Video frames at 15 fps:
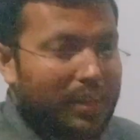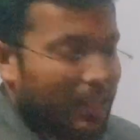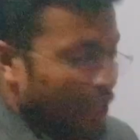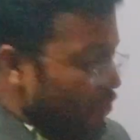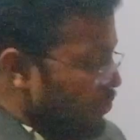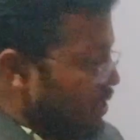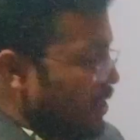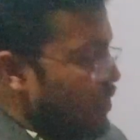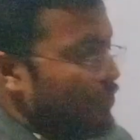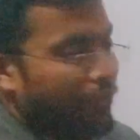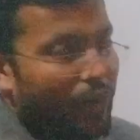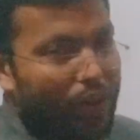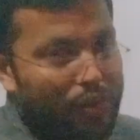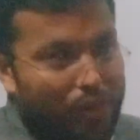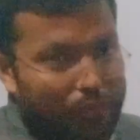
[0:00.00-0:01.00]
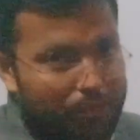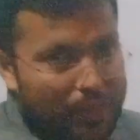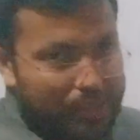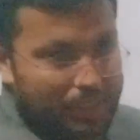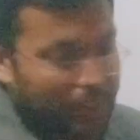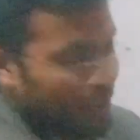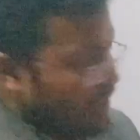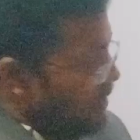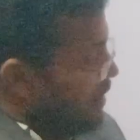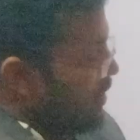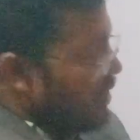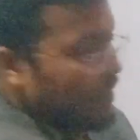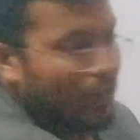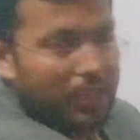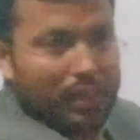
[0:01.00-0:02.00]
you see in front of this,
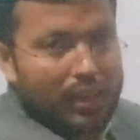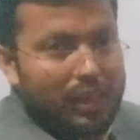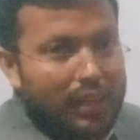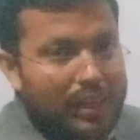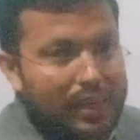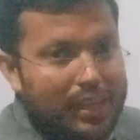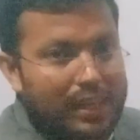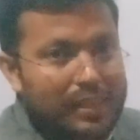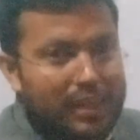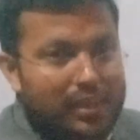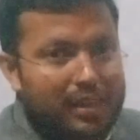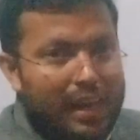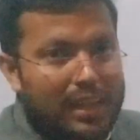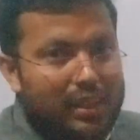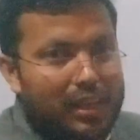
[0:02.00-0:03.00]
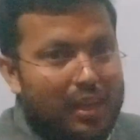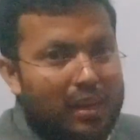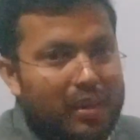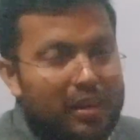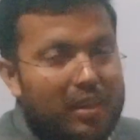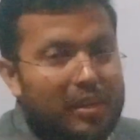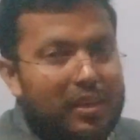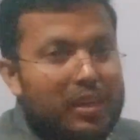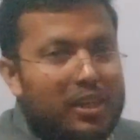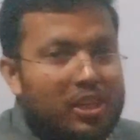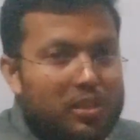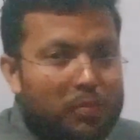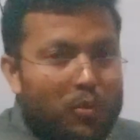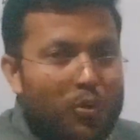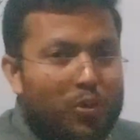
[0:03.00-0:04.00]
it is just like the
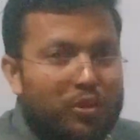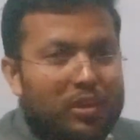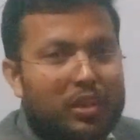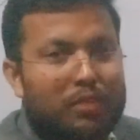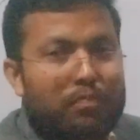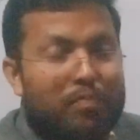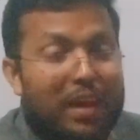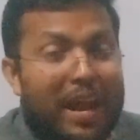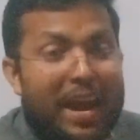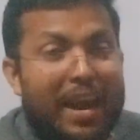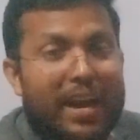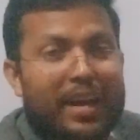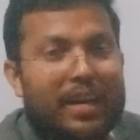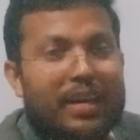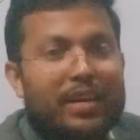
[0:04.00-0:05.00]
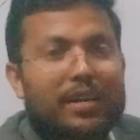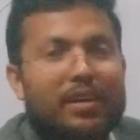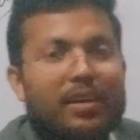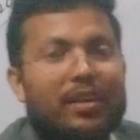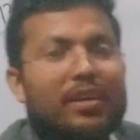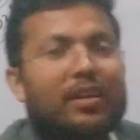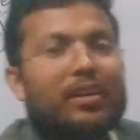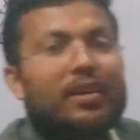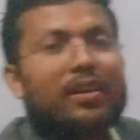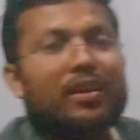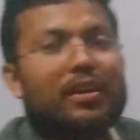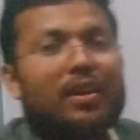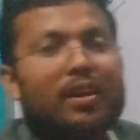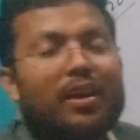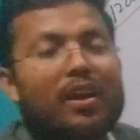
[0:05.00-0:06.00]
smooth plane
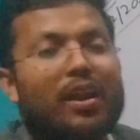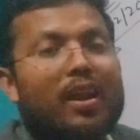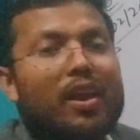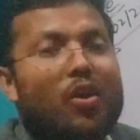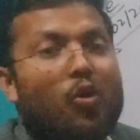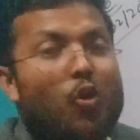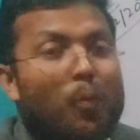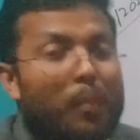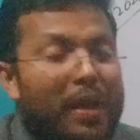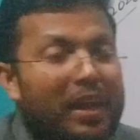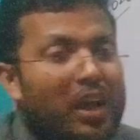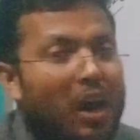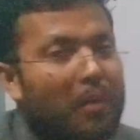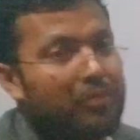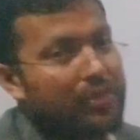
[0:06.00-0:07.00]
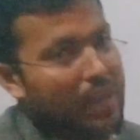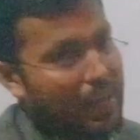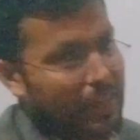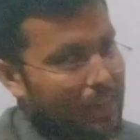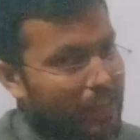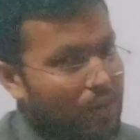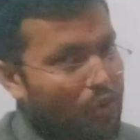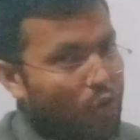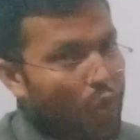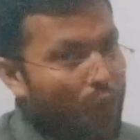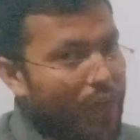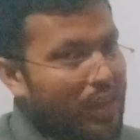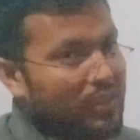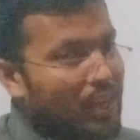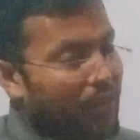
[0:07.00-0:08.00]
opaque object,
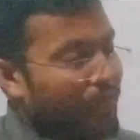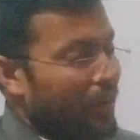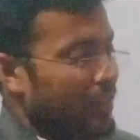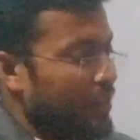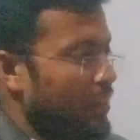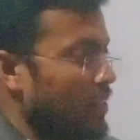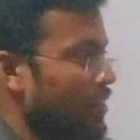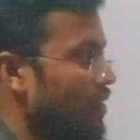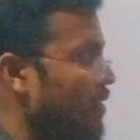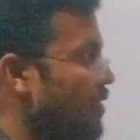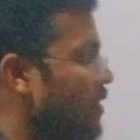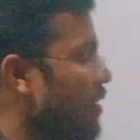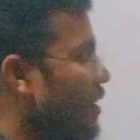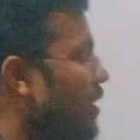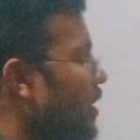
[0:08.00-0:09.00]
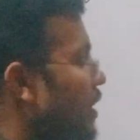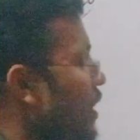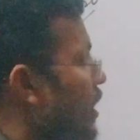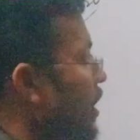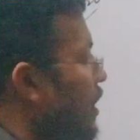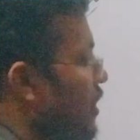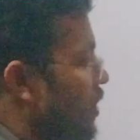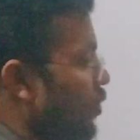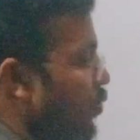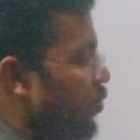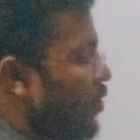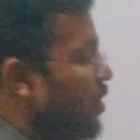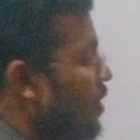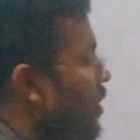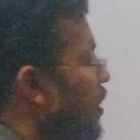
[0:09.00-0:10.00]
opaque surface.
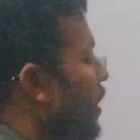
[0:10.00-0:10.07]
So